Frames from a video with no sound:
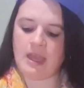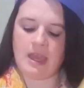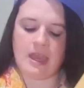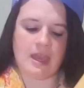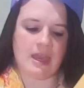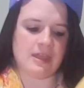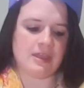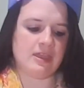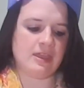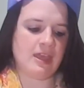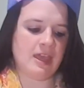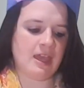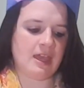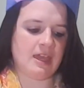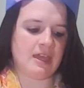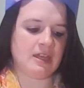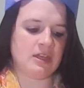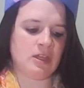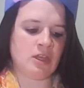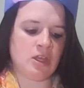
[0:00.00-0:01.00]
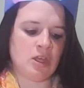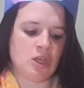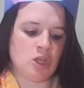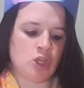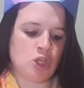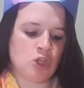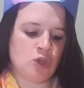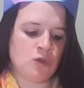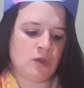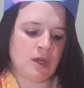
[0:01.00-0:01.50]
And then
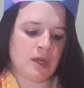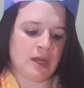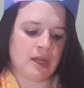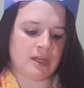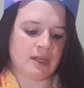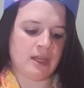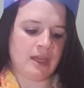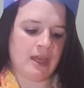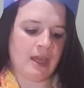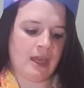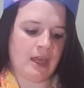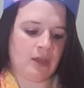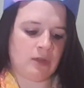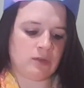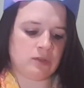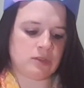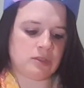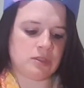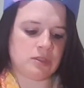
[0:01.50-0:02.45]
you cut it out.